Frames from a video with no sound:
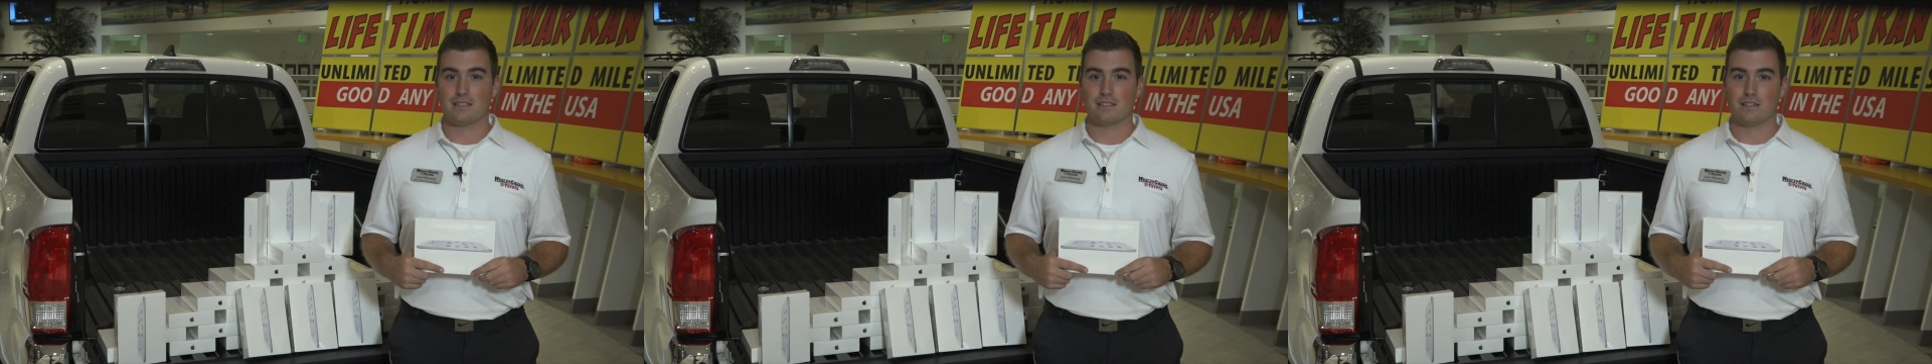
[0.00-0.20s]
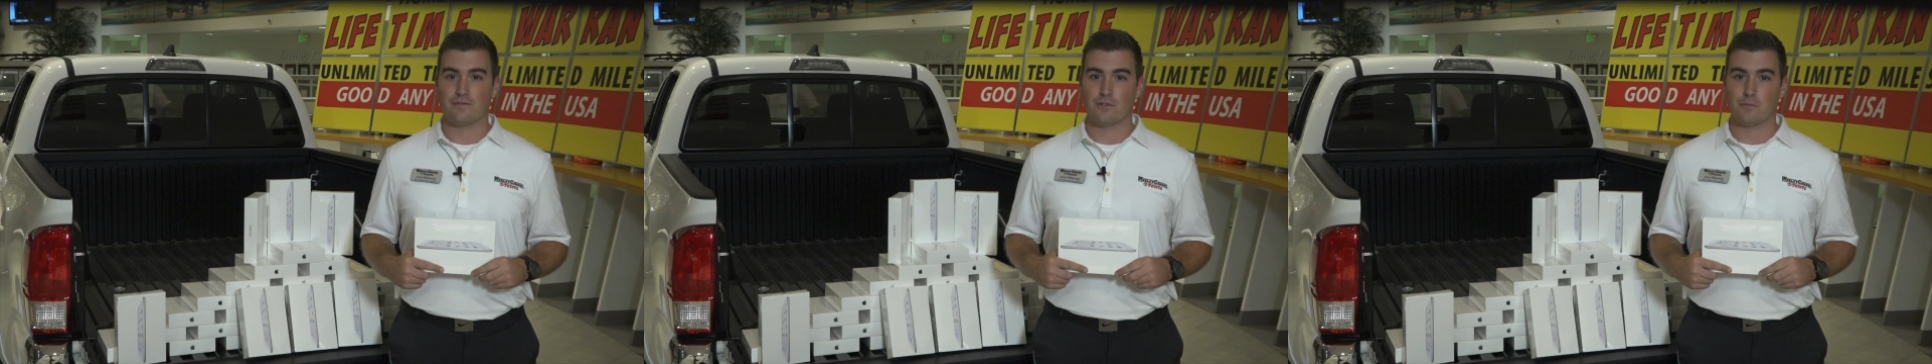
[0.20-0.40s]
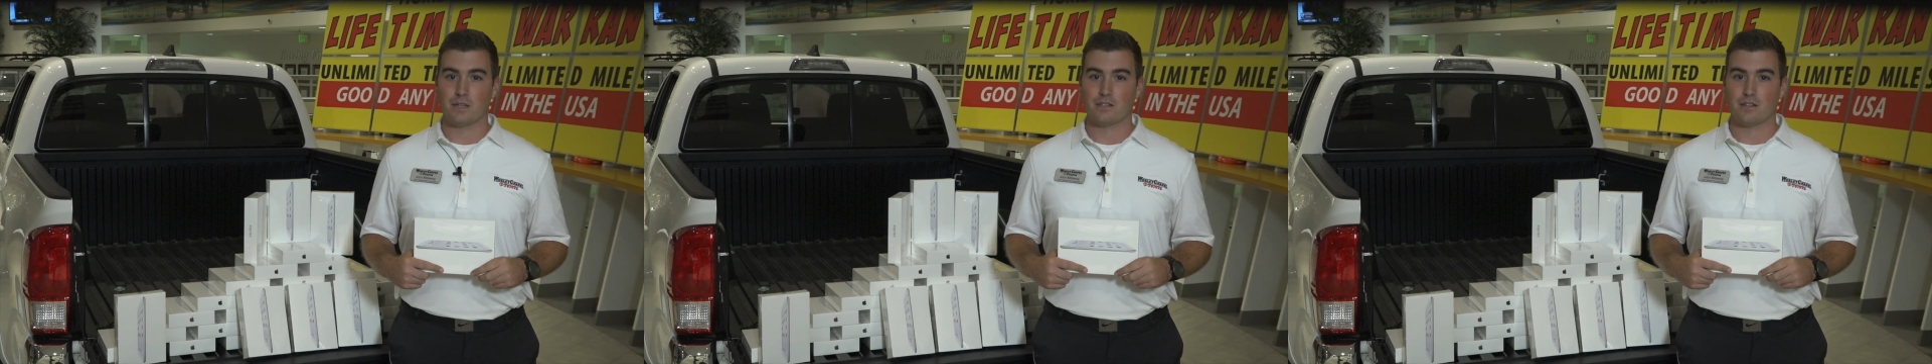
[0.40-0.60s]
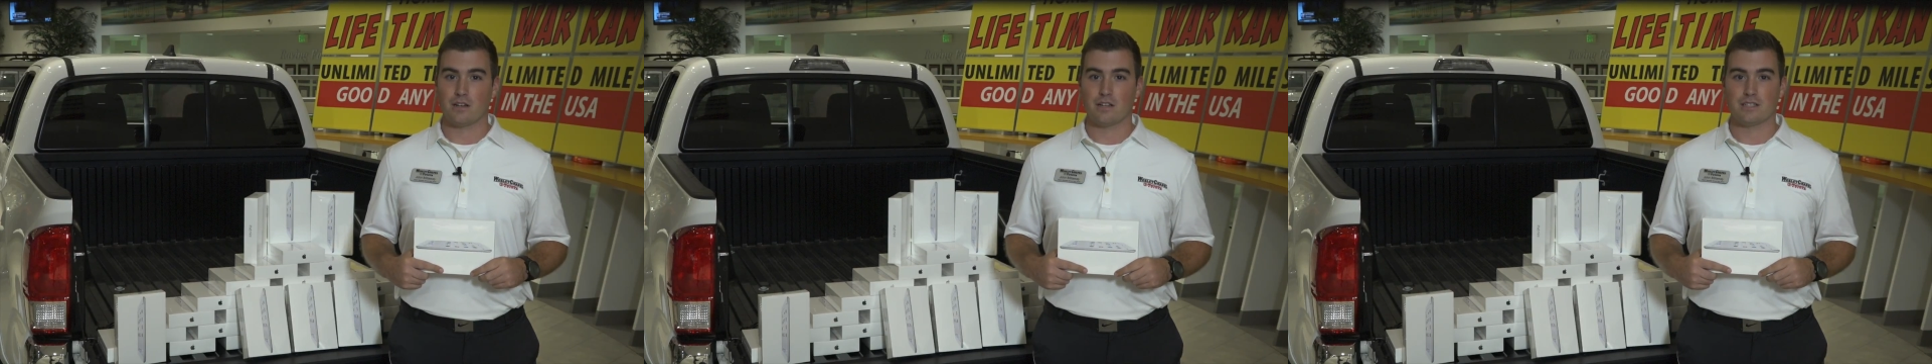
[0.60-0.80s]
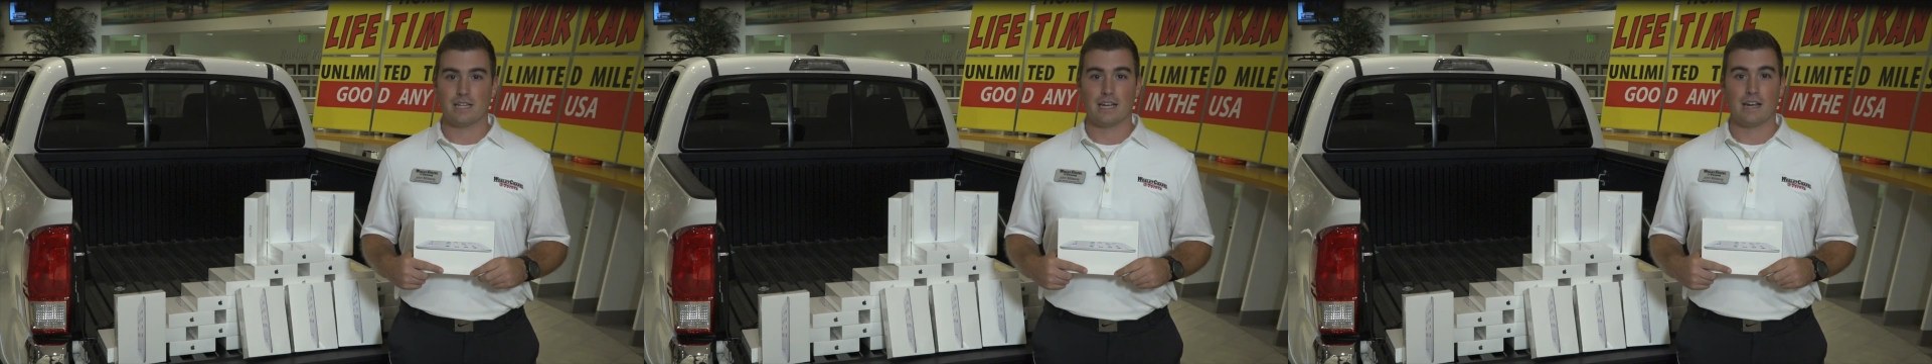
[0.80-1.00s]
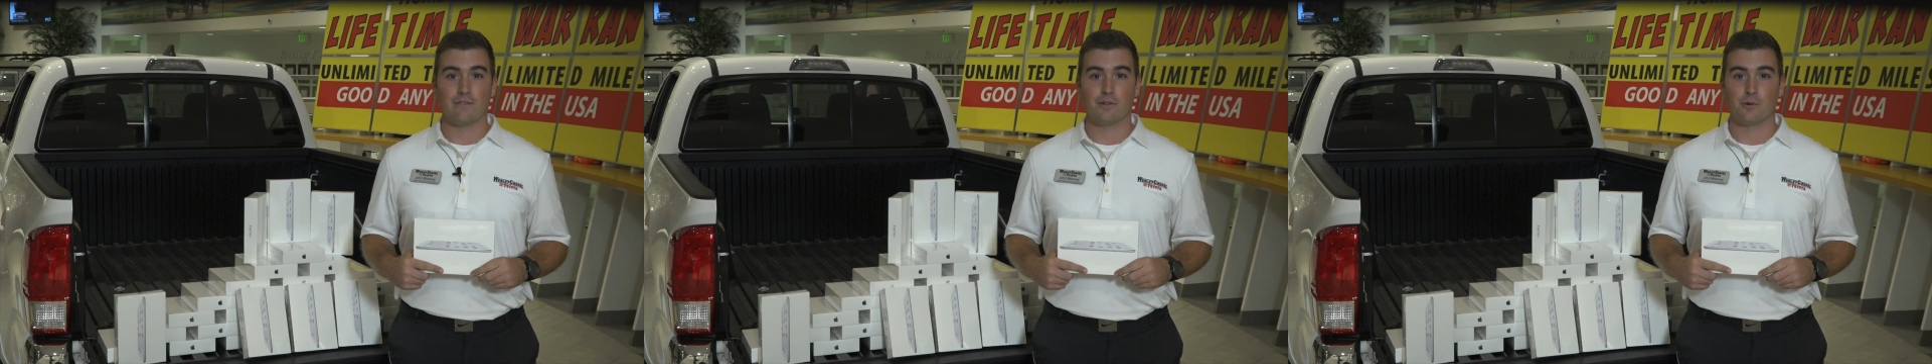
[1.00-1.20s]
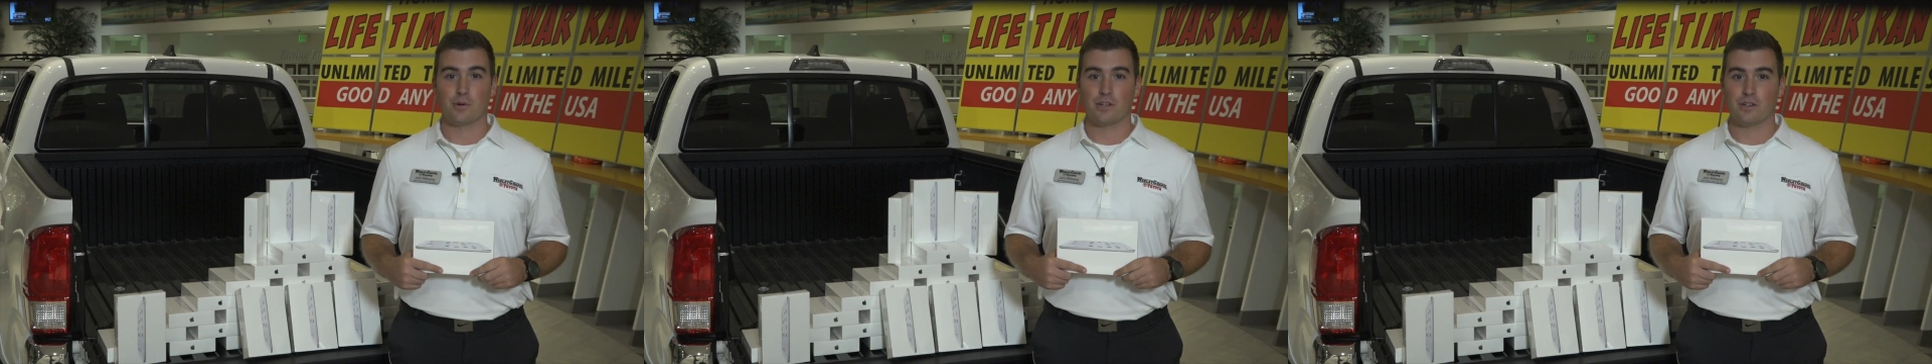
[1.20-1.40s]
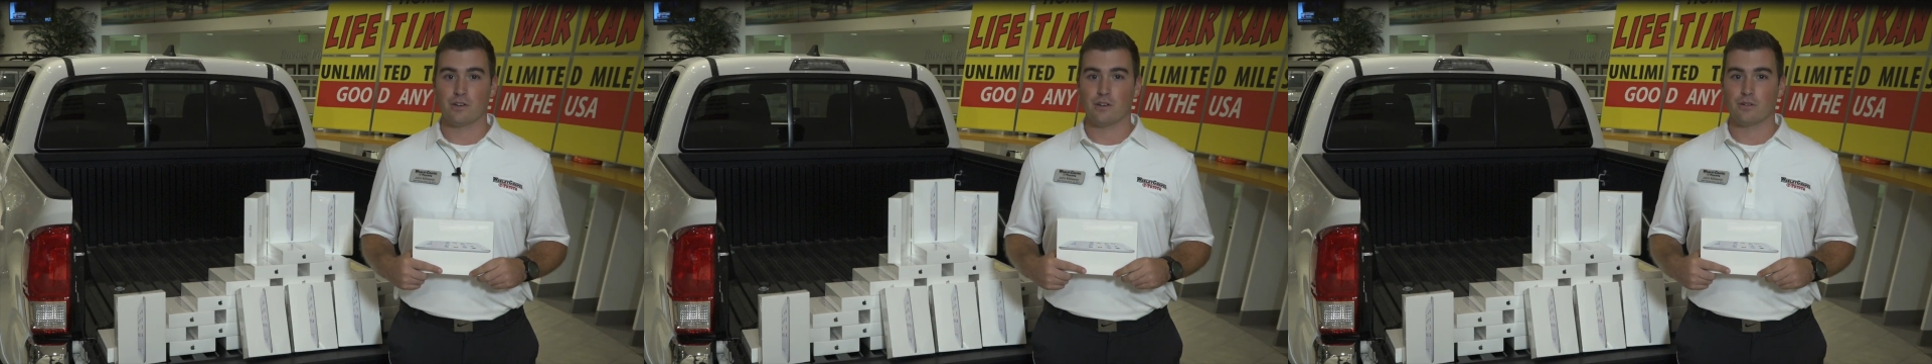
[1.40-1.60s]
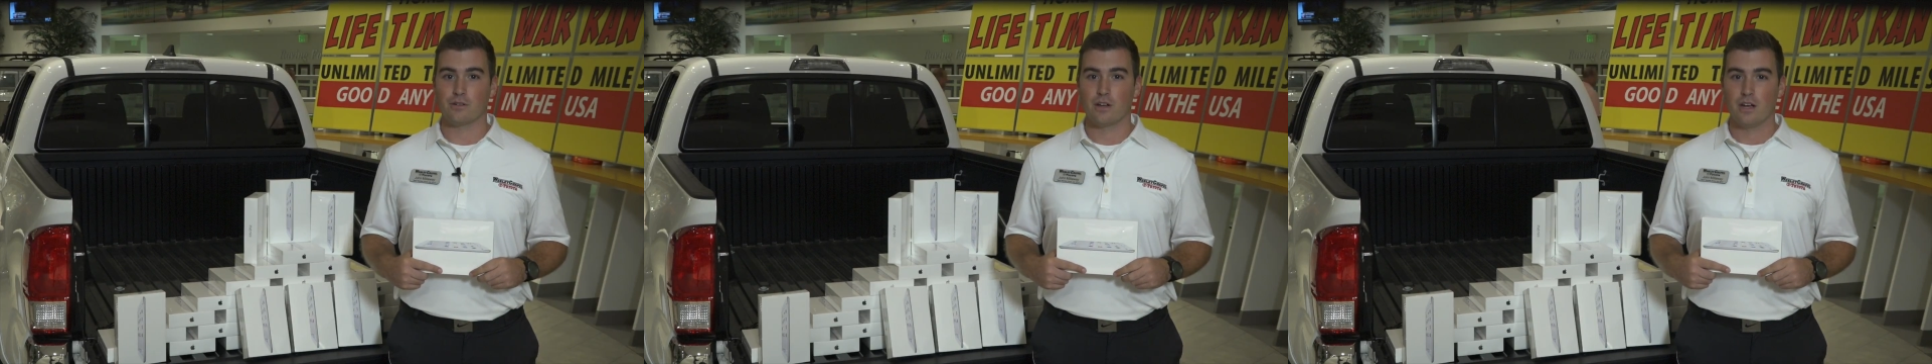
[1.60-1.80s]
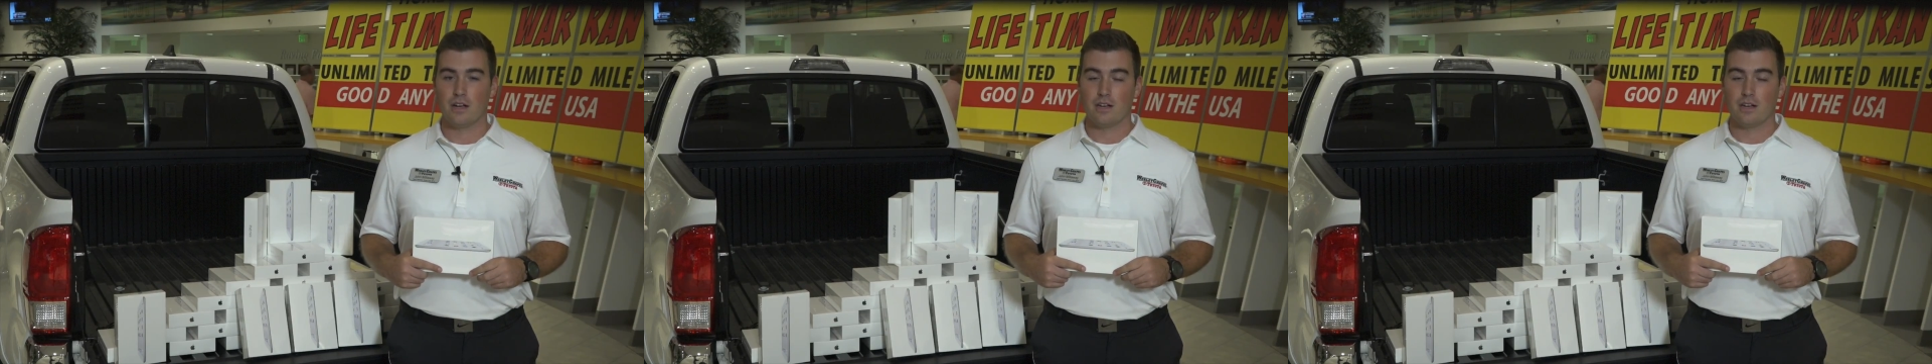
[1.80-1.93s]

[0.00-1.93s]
this information on to everyone you know.